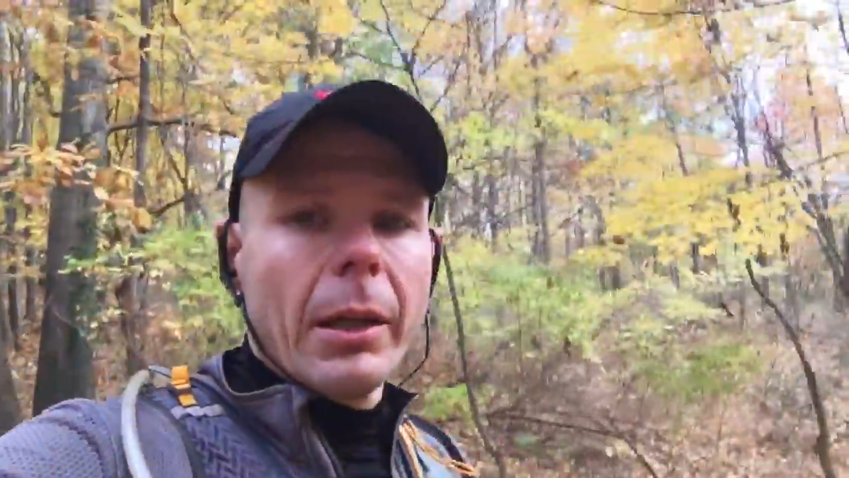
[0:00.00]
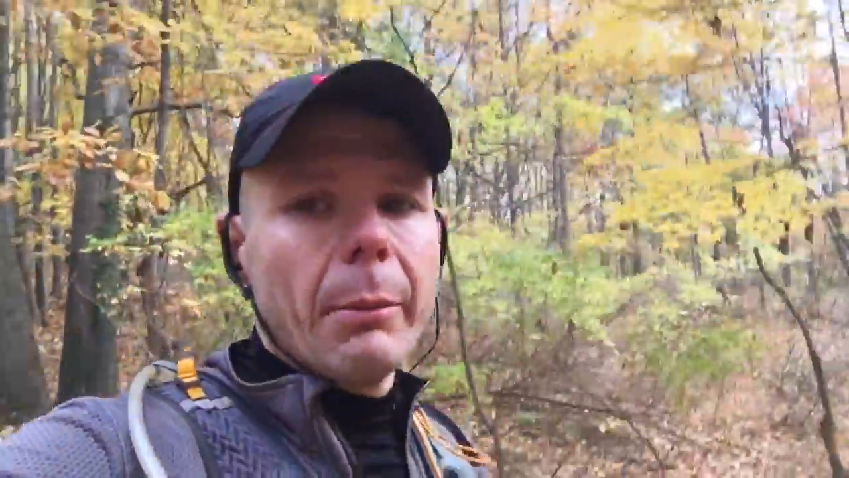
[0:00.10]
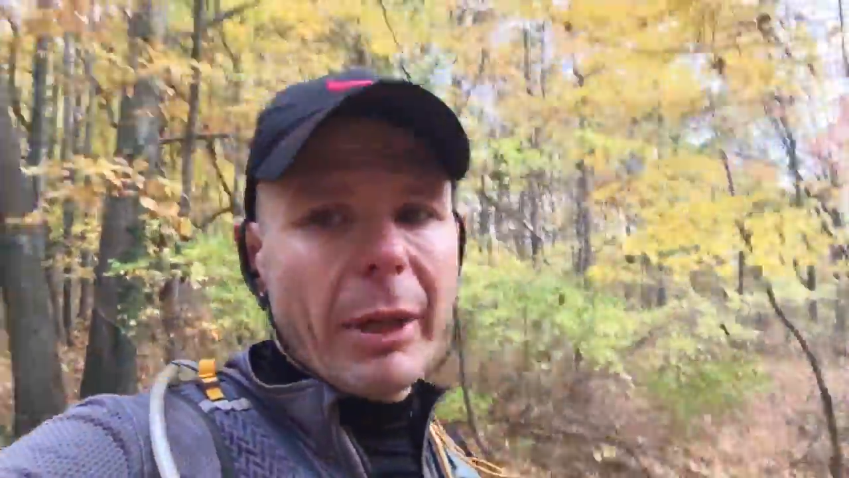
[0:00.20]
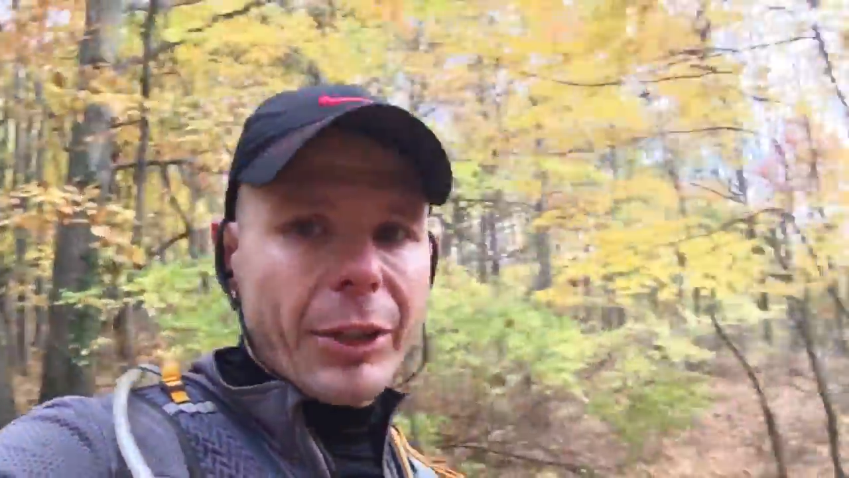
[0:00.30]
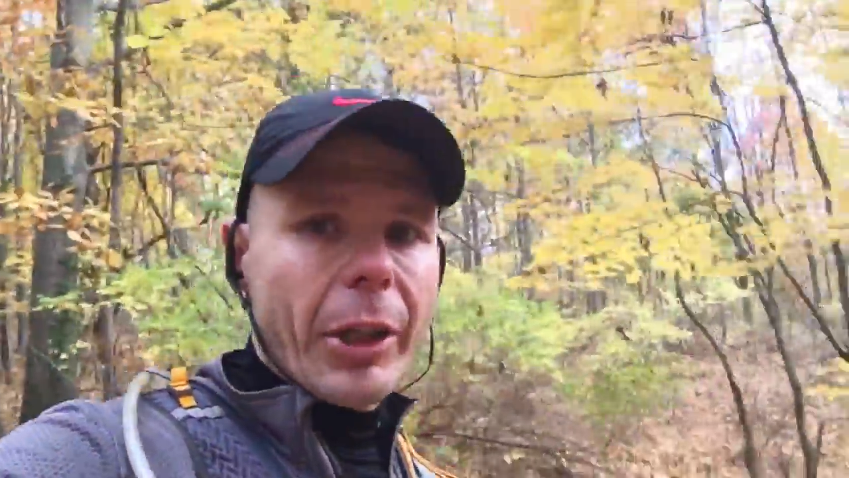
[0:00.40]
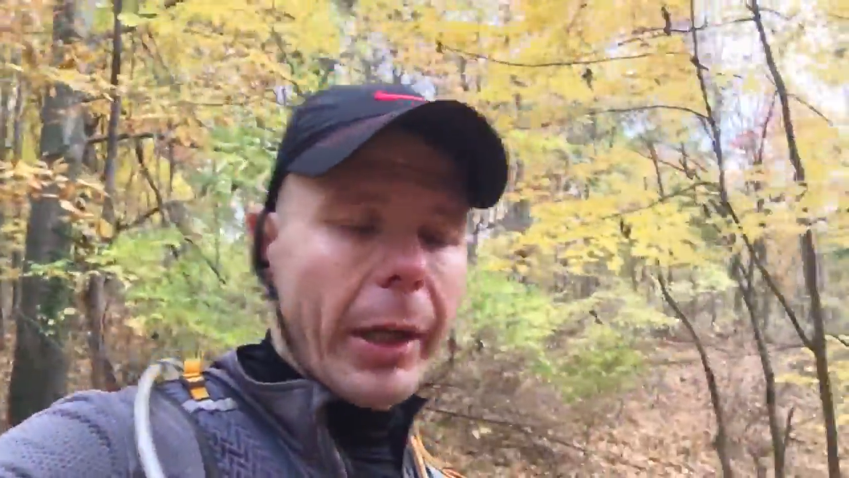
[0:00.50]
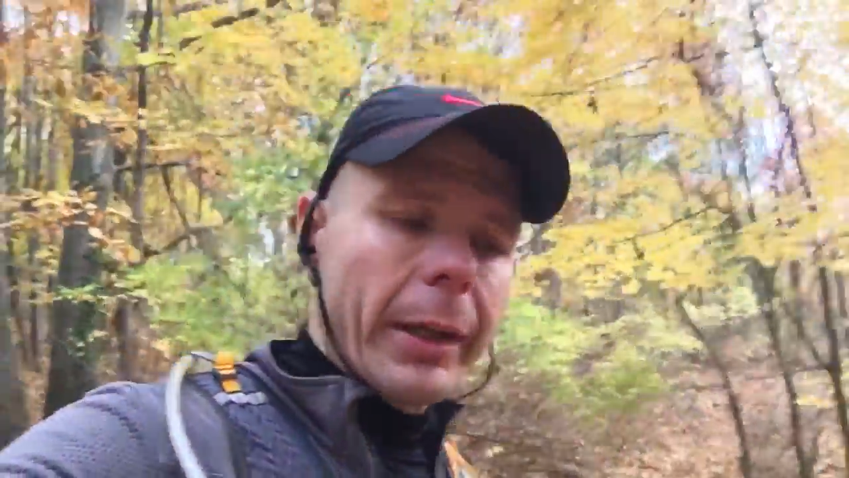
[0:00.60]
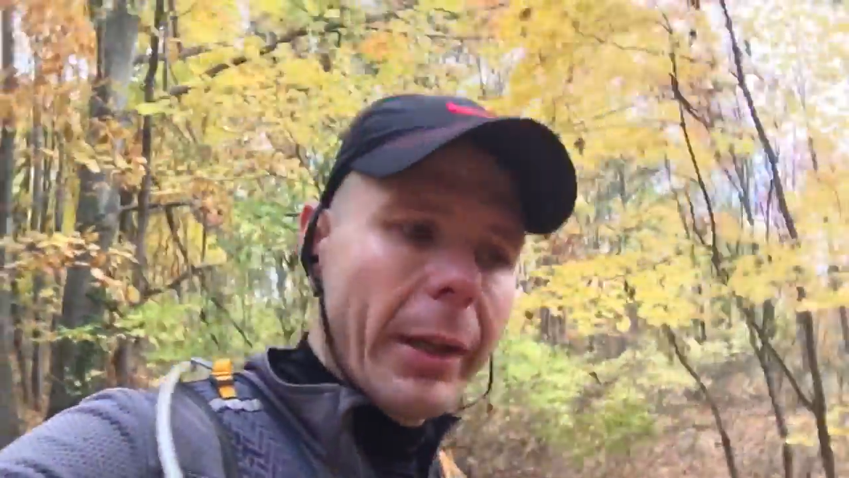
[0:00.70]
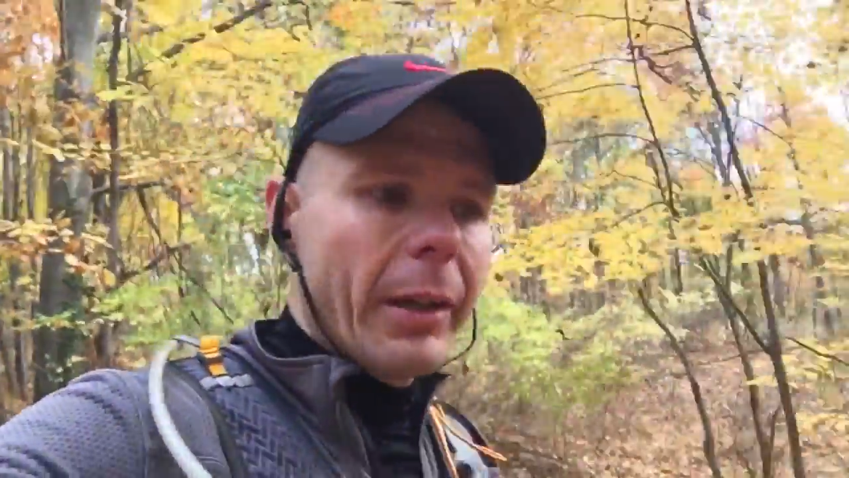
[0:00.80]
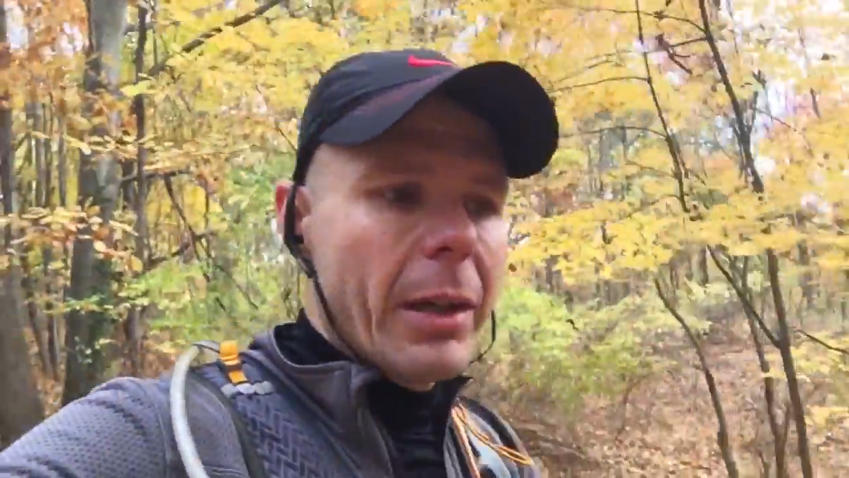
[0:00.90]
I miss you.
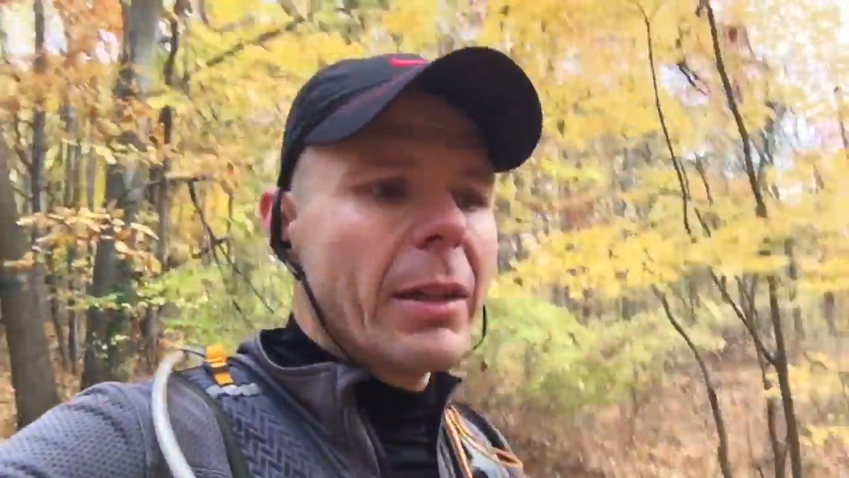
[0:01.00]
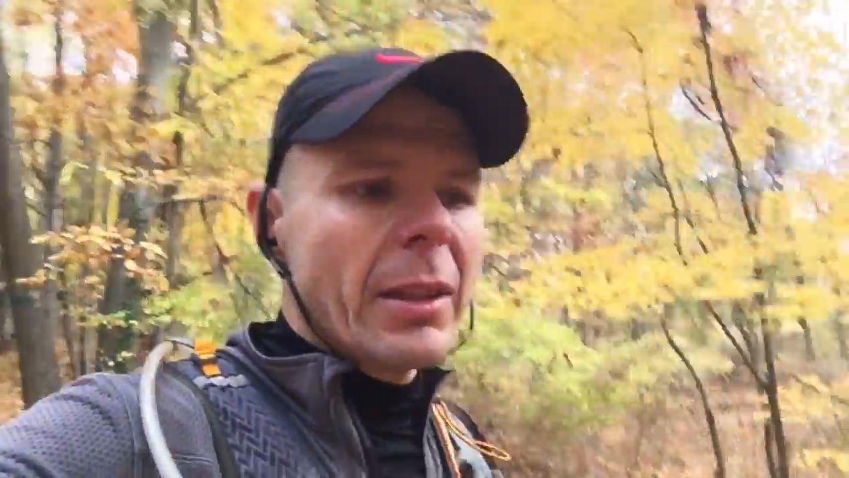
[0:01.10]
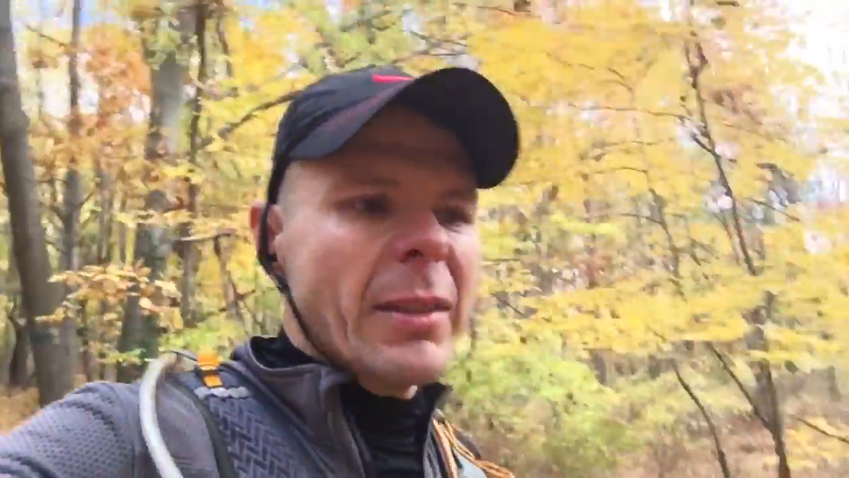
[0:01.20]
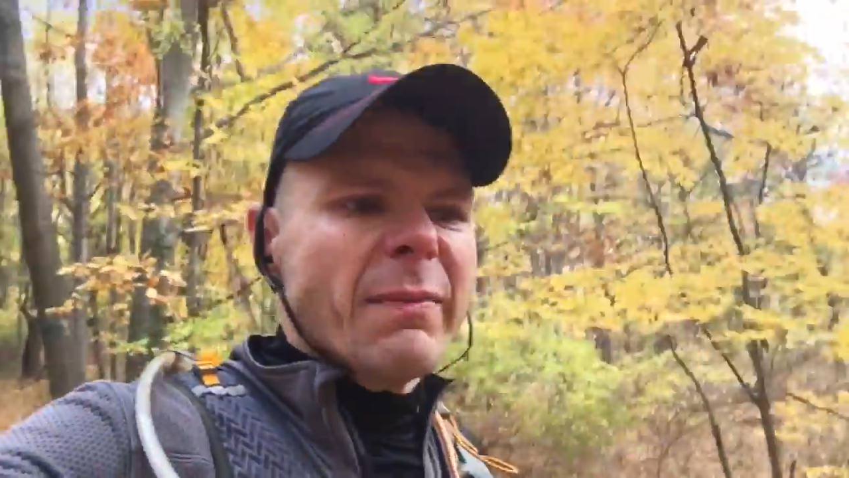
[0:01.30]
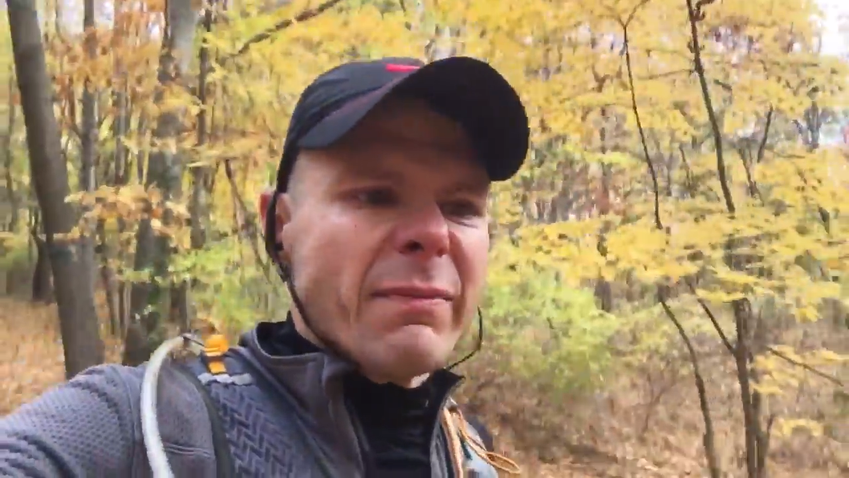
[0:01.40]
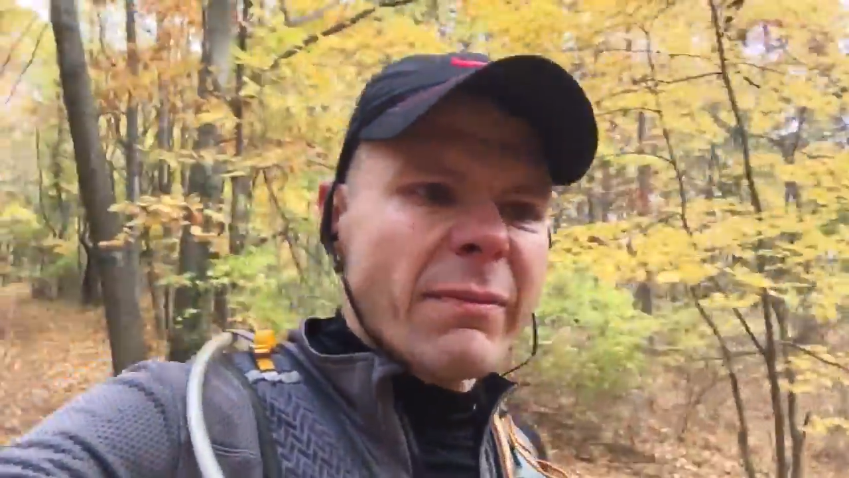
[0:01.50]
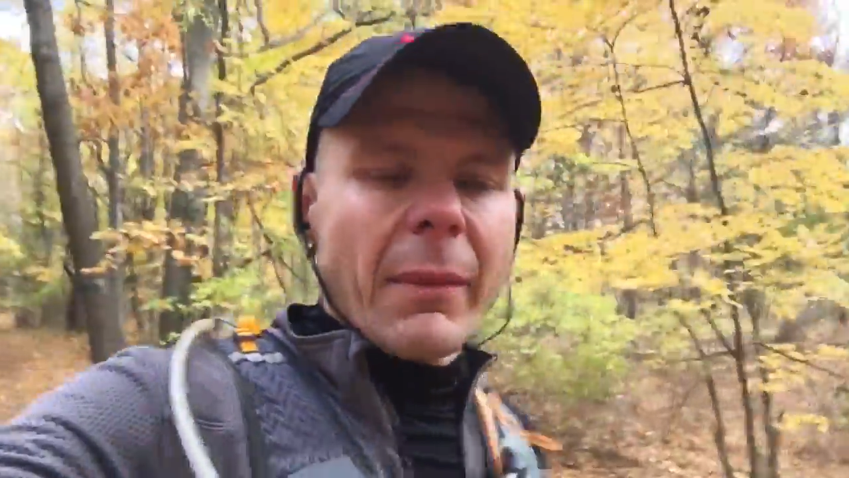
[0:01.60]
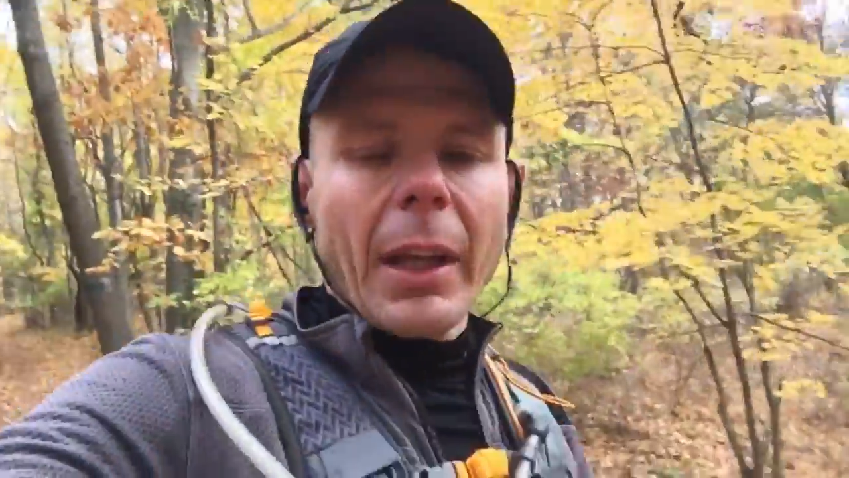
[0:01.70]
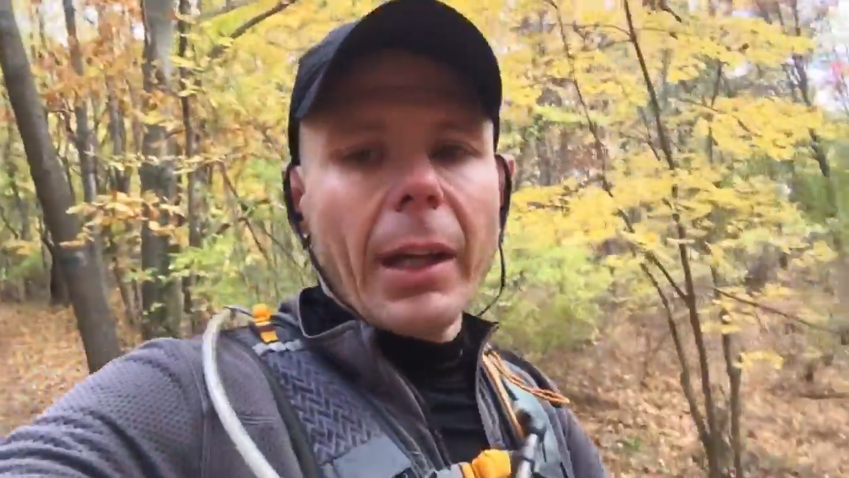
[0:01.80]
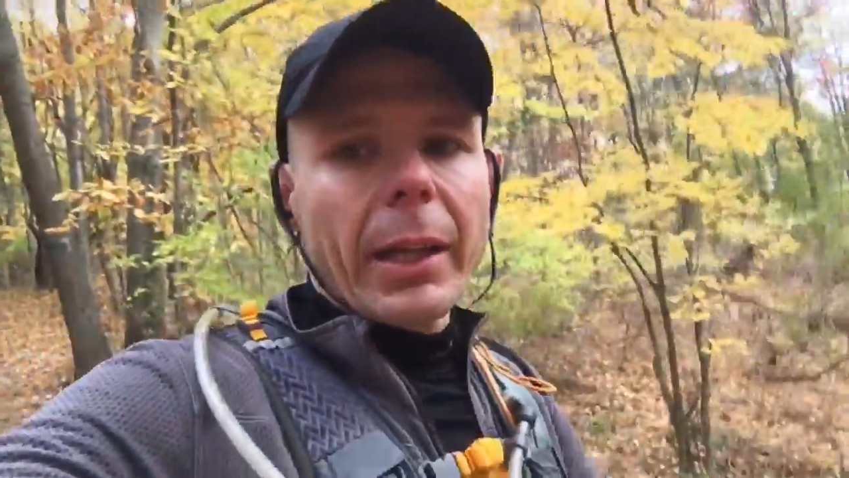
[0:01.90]

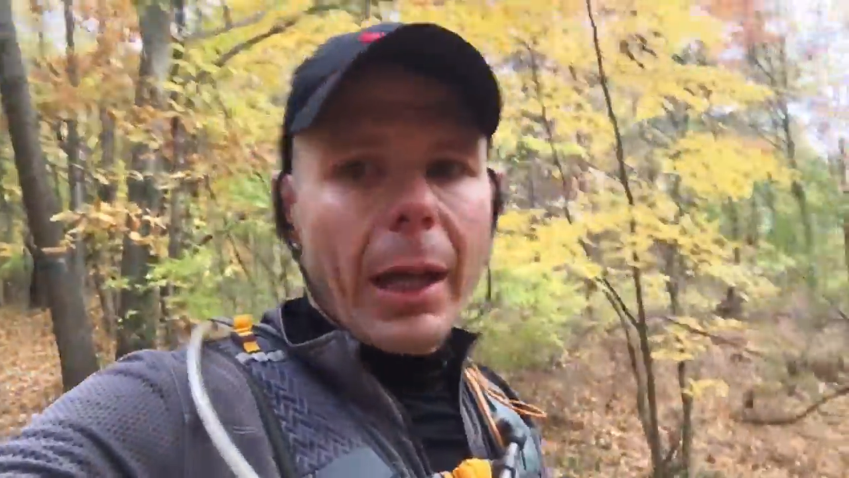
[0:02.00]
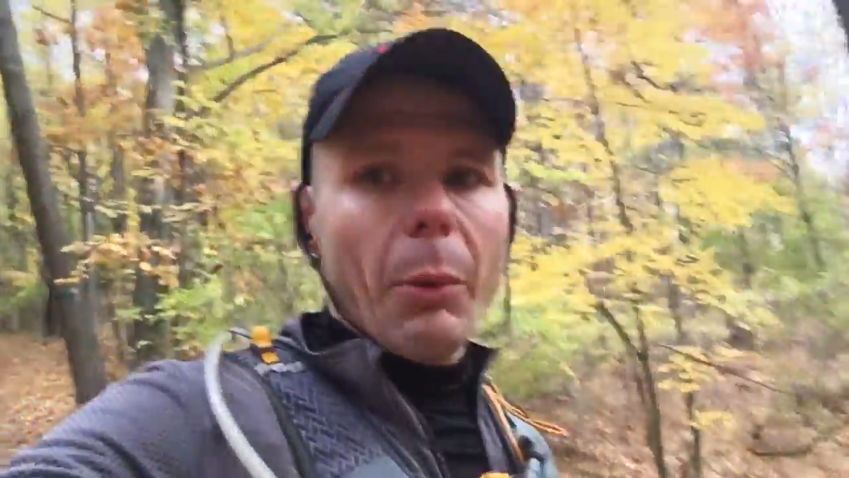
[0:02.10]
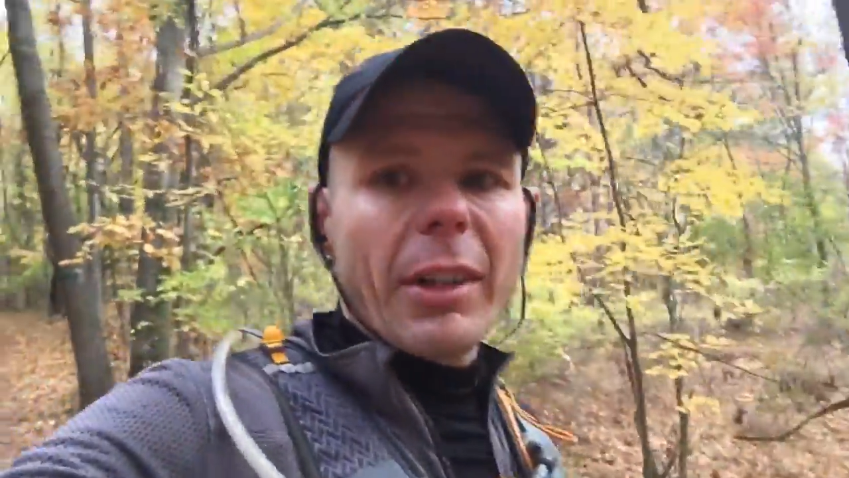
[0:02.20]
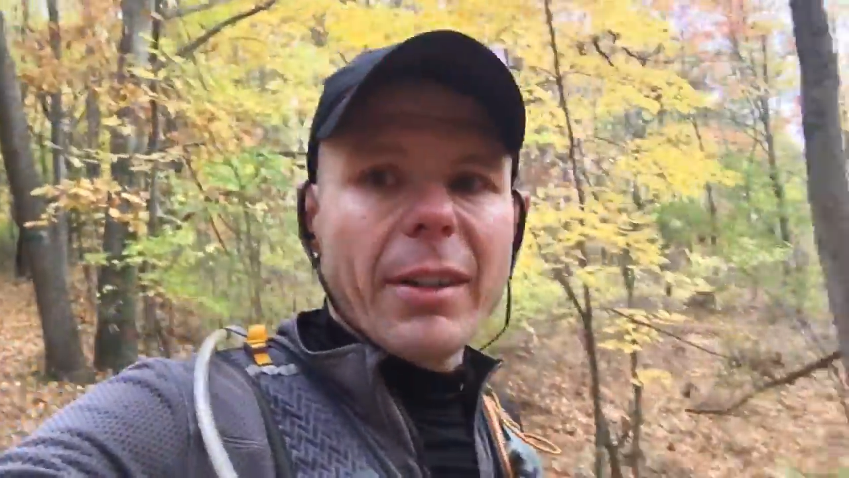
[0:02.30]
Can't wait